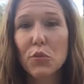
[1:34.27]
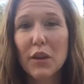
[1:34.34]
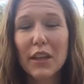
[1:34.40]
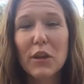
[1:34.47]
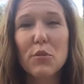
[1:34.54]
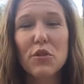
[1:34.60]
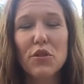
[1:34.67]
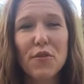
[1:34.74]

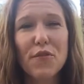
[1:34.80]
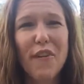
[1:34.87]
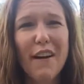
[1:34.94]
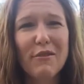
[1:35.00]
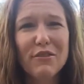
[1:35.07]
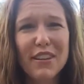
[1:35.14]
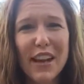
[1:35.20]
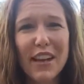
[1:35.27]
really with the
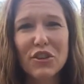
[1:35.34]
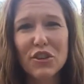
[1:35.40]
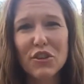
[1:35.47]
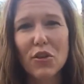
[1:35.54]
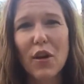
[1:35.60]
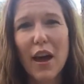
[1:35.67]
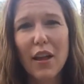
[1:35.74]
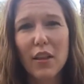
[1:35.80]

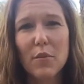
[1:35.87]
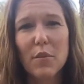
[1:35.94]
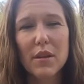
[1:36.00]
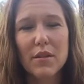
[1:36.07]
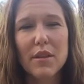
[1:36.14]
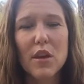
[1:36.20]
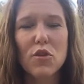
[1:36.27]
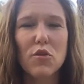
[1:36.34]
foundational
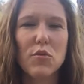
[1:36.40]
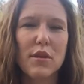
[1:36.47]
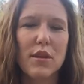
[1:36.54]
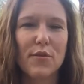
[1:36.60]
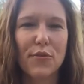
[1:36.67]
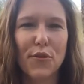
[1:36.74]
elements that you need